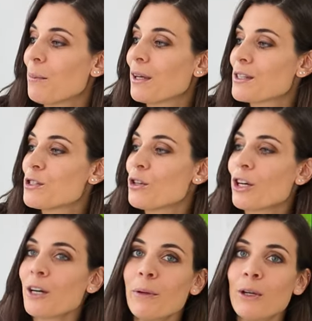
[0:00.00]
Because you're
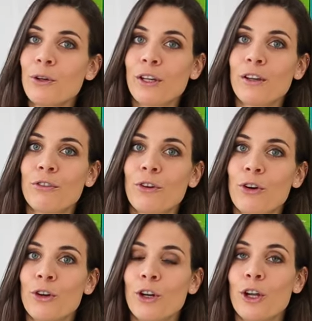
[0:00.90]
gonna be looking
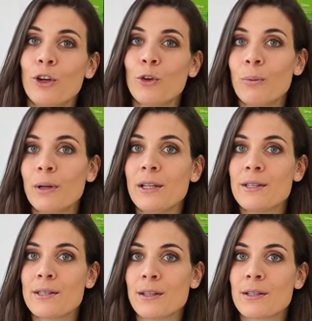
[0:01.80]
for normally
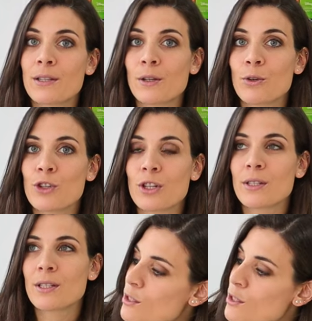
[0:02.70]
6 solutions.